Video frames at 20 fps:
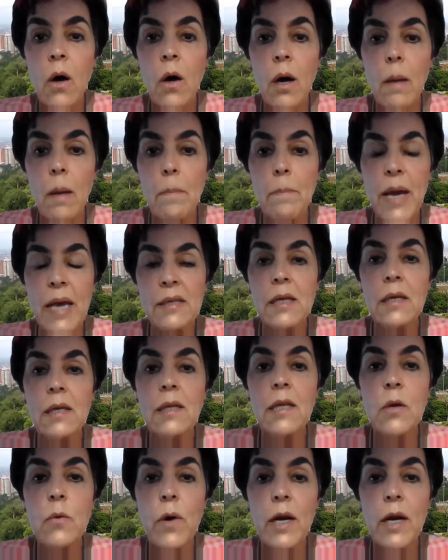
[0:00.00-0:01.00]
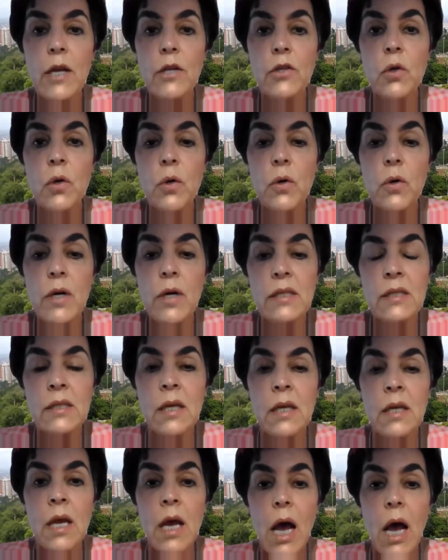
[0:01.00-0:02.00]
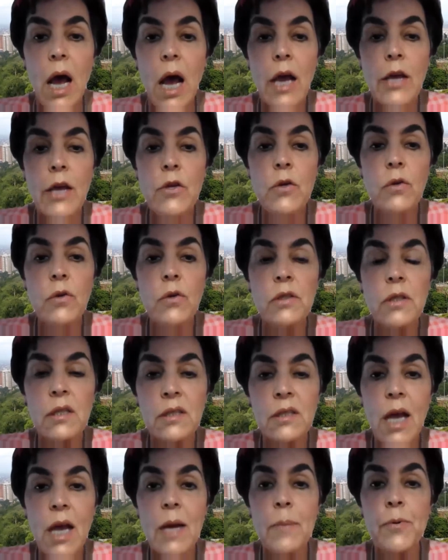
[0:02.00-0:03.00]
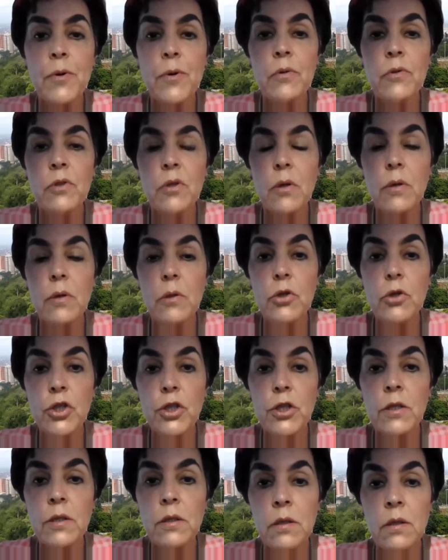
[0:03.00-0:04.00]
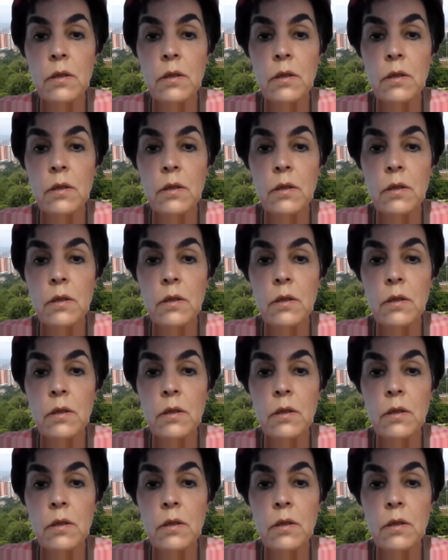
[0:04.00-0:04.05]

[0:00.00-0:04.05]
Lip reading: Basically, what I do is I use a Cypro solution